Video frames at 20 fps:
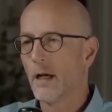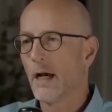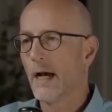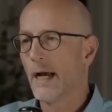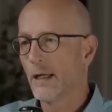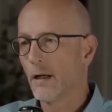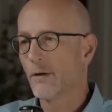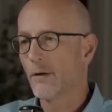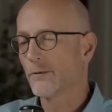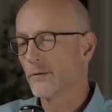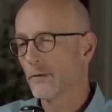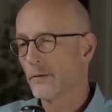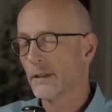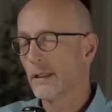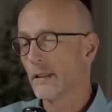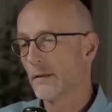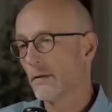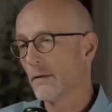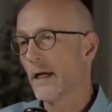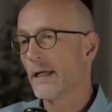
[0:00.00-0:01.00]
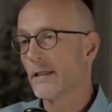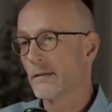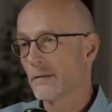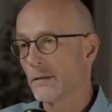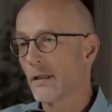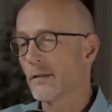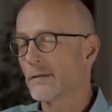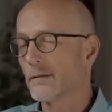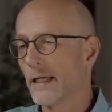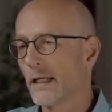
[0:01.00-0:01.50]
I
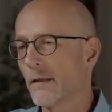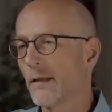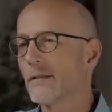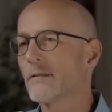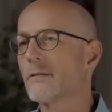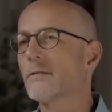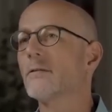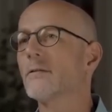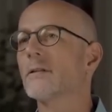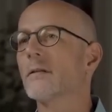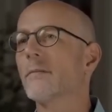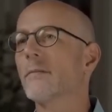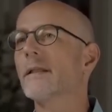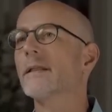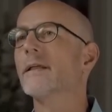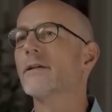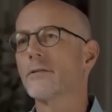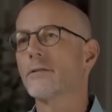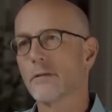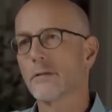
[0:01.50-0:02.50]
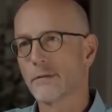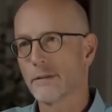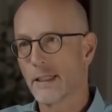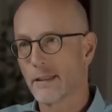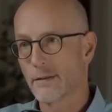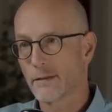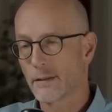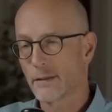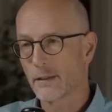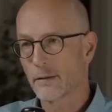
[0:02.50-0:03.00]
start saying, let's do some additional
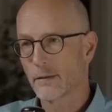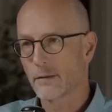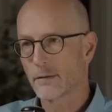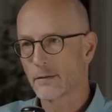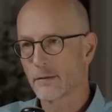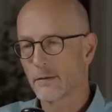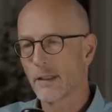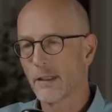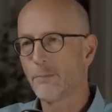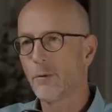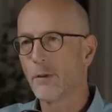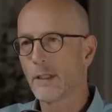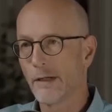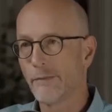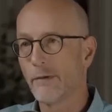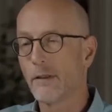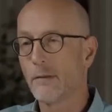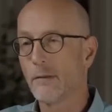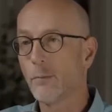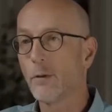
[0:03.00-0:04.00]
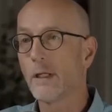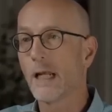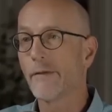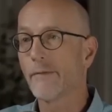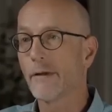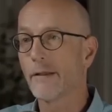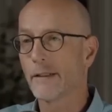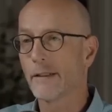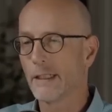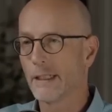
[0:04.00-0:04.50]
testing. Mm-hmm. So you put
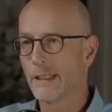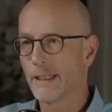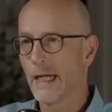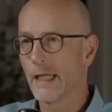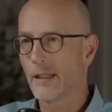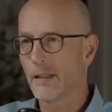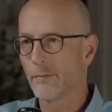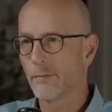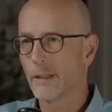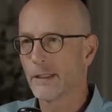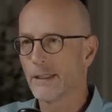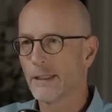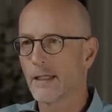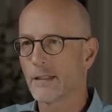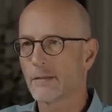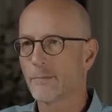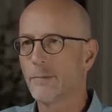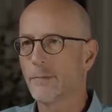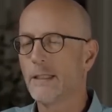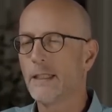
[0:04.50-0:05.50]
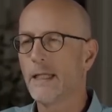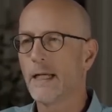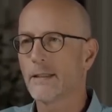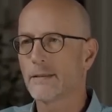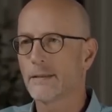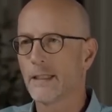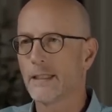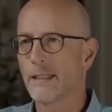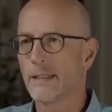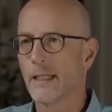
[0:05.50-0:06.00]
everything together, but yes,
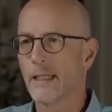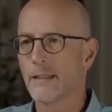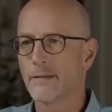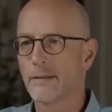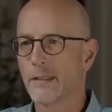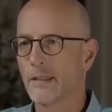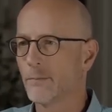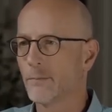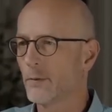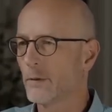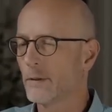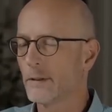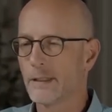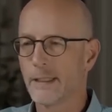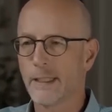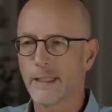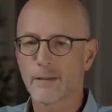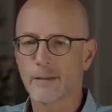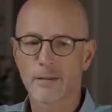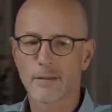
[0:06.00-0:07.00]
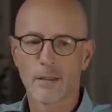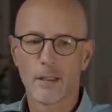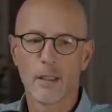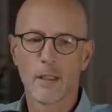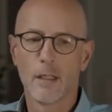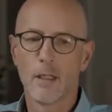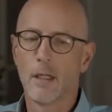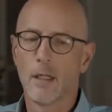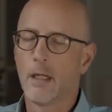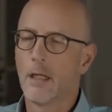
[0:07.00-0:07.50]
PSA density predicts
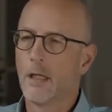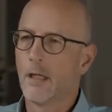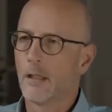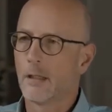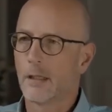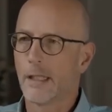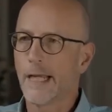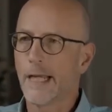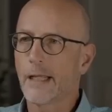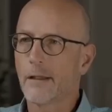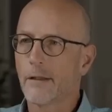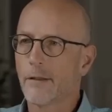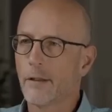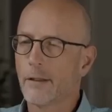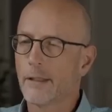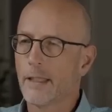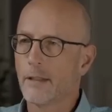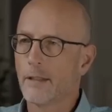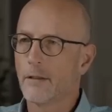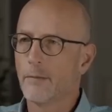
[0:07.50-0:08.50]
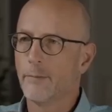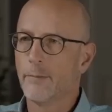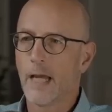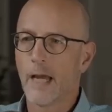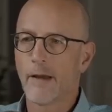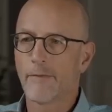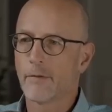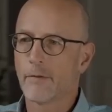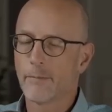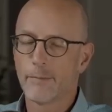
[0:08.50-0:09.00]
likelihood that you'd
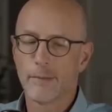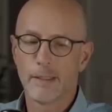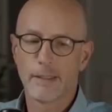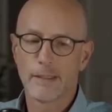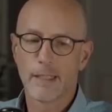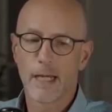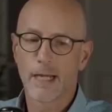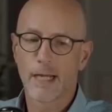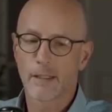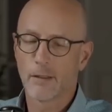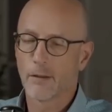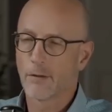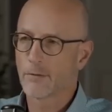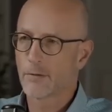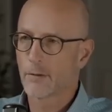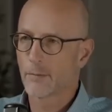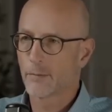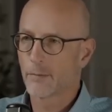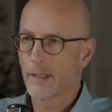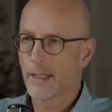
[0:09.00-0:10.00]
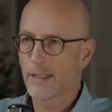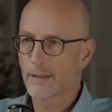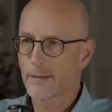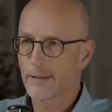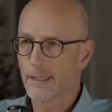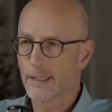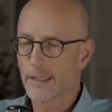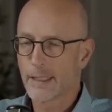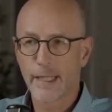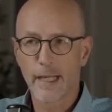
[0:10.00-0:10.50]
ever be diagnosed with
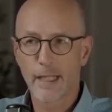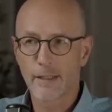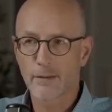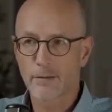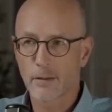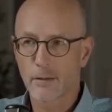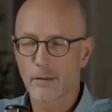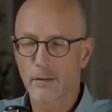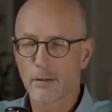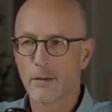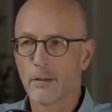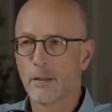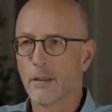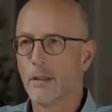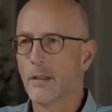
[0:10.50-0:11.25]
prostate cancer.